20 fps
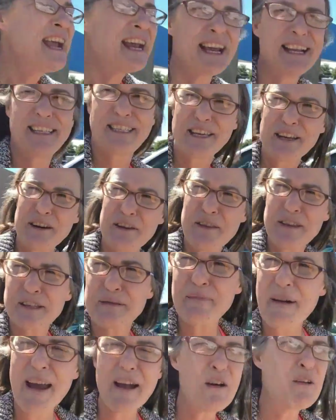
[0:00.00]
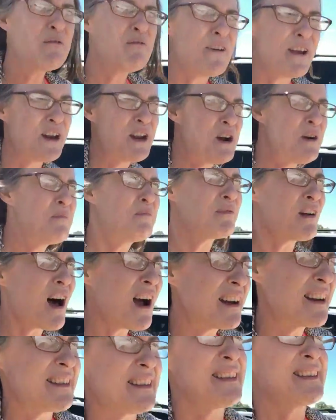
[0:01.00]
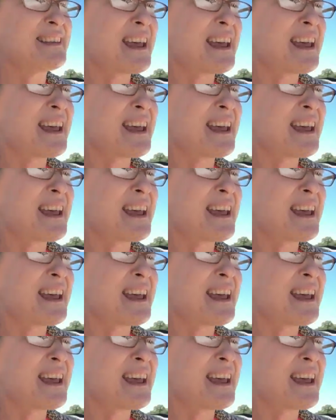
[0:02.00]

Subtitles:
Consider this my own video blog to the